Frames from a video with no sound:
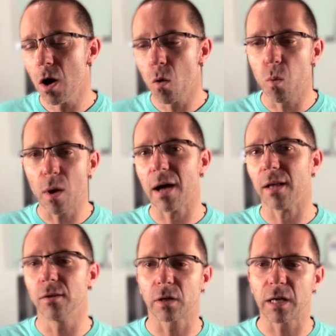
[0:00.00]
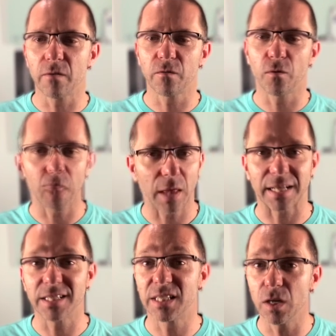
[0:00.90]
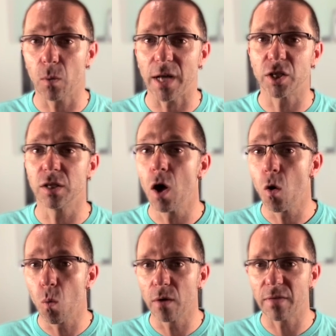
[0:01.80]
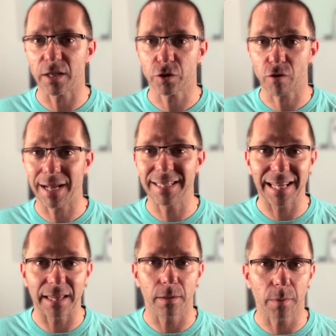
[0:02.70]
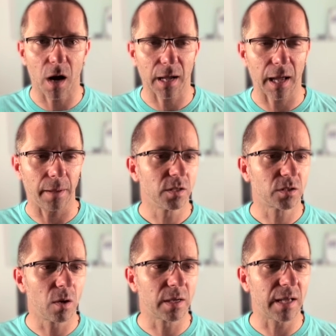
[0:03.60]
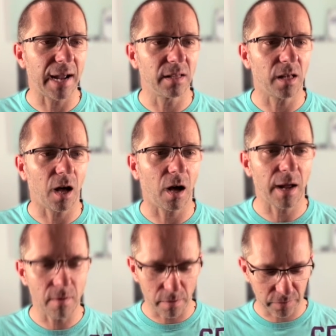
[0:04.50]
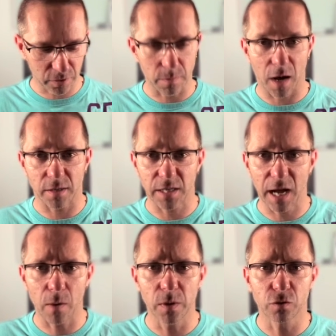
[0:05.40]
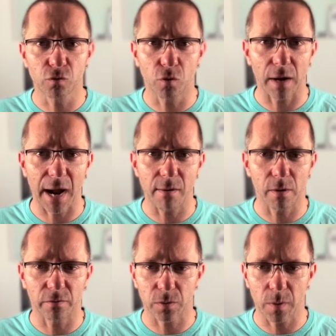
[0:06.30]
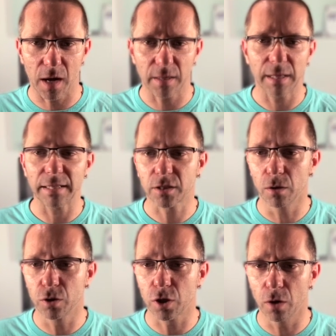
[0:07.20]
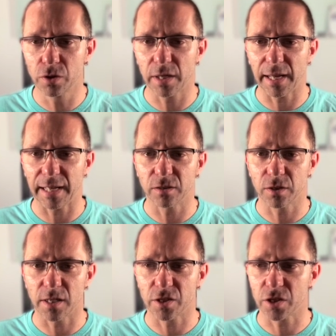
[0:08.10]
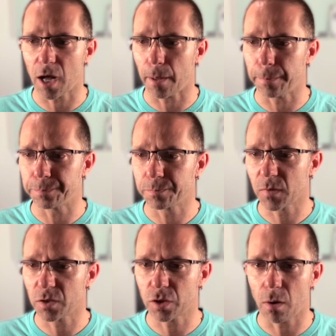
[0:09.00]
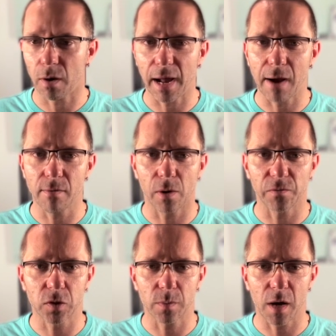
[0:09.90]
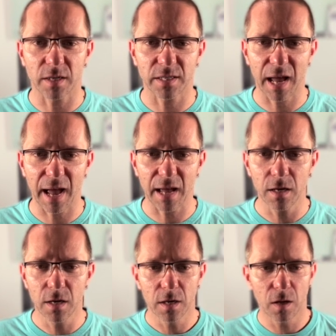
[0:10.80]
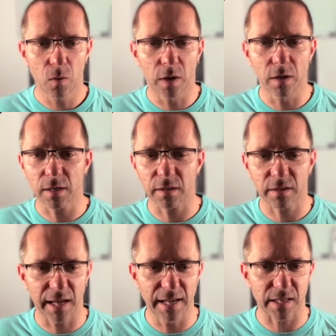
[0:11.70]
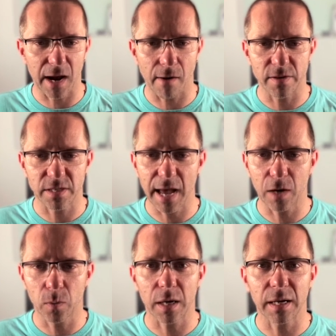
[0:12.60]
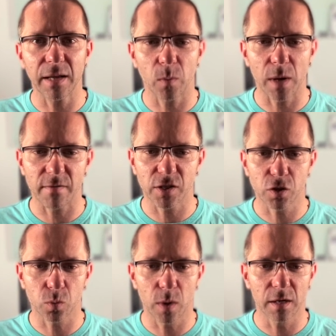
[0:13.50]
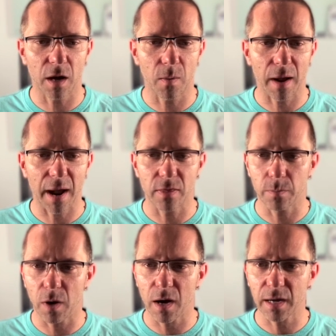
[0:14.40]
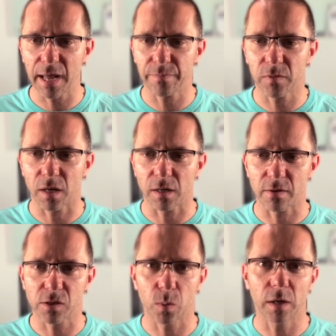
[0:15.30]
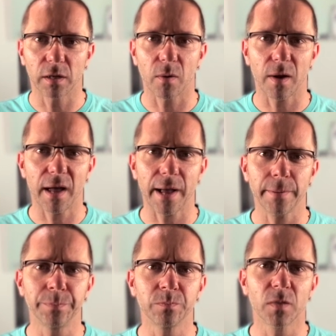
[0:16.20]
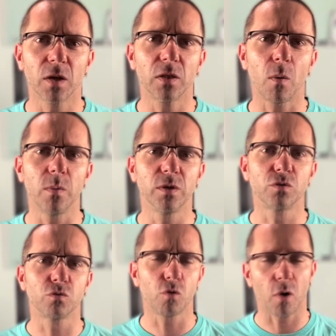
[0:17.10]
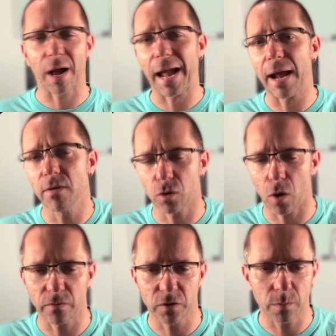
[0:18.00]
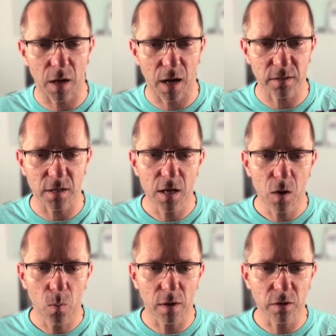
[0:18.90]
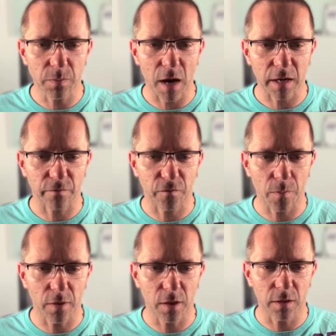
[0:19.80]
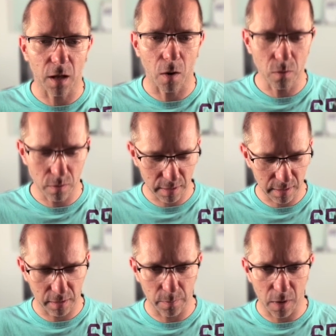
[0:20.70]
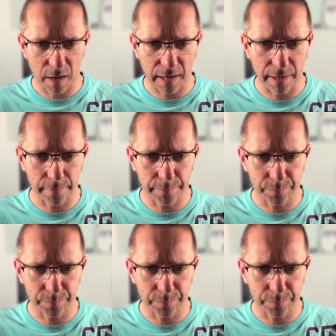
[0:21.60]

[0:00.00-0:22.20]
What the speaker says: we are looking for that continuation with that trend in the market. So again, on area of demand, how we draw our area of demand, let's go closer into this chart. So our area of demand here, we can look at these areas here quickly. We have a swing low here in the market, another swing low here. And when we draw our areas of demand, we're going to mark it from the low in the market,